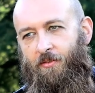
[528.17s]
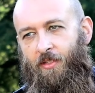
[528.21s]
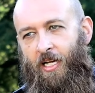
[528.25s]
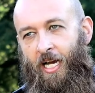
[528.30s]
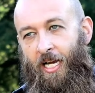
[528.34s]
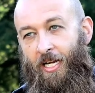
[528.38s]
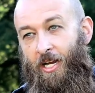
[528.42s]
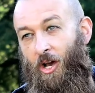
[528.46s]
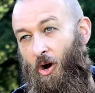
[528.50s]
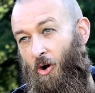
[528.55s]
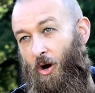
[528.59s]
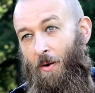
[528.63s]

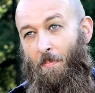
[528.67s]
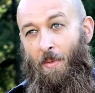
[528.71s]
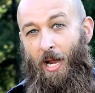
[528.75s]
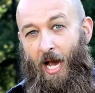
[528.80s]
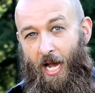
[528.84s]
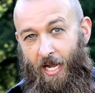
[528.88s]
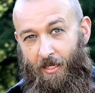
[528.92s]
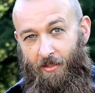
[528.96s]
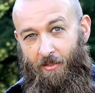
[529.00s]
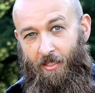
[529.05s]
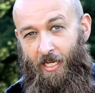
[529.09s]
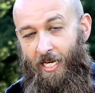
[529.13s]
I know I'm
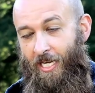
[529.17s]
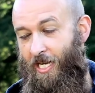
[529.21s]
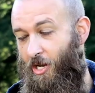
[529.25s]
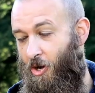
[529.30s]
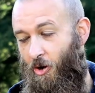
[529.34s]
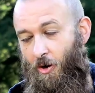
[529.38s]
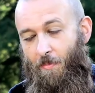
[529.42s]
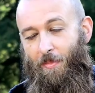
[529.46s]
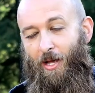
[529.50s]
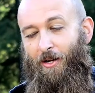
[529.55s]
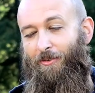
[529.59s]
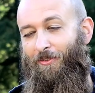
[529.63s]

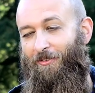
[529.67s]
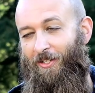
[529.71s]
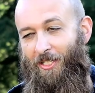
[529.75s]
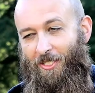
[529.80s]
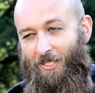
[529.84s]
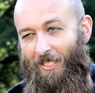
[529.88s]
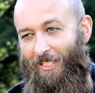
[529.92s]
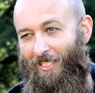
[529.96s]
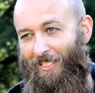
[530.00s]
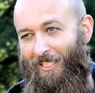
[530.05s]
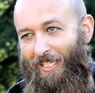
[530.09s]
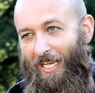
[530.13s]
not
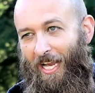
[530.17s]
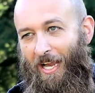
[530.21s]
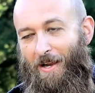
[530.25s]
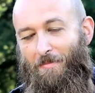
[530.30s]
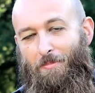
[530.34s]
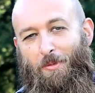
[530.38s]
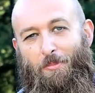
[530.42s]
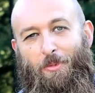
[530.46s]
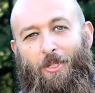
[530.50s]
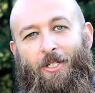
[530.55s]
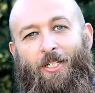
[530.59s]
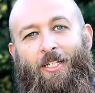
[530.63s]
physically
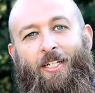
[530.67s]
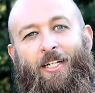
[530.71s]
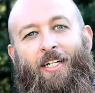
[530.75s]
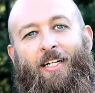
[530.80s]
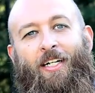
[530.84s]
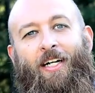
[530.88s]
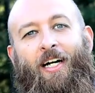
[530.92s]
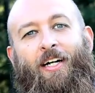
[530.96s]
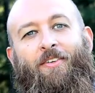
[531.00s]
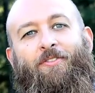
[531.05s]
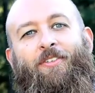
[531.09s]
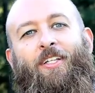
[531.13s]
capable
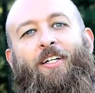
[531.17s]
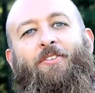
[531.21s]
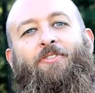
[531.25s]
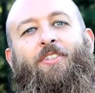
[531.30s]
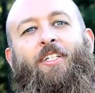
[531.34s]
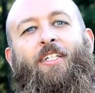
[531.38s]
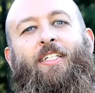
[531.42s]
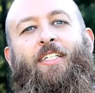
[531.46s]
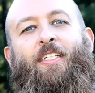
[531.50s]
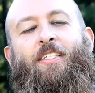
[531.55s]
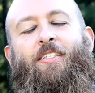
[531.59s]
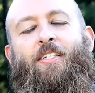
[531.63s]
of
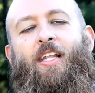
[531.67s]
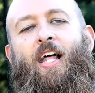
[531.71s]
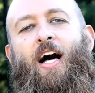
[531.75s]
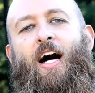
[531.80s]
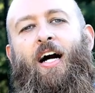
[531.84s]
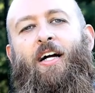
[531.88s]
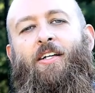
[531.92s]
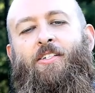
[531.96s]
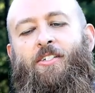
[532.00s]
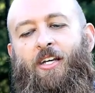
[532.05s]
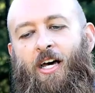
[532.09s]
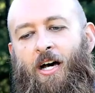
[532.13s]
lifting these
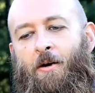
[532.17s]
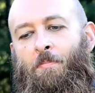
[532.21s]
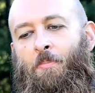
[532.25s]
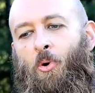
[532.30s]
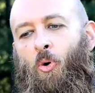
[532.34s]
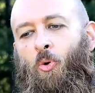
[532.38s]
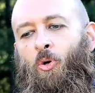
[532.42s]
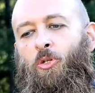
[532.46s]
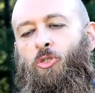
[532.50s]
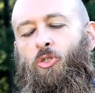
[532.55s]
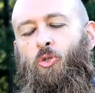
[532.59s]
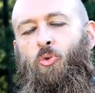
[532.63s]
logs up
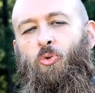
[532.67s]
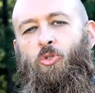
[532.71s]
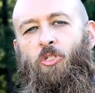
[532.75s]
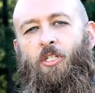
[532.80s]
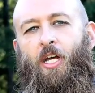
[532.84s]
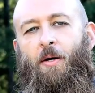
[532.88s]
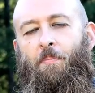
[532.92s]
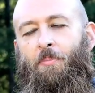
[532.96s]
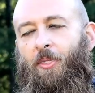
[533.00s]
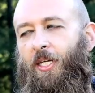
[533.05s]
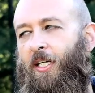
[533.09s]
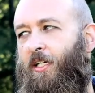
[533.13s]
onto
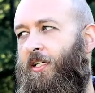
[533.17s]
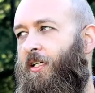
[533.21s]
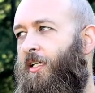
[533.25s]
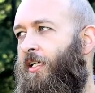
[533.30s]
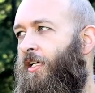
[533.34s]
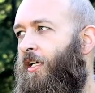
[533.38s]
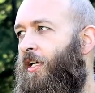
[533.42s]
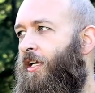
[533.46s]
something.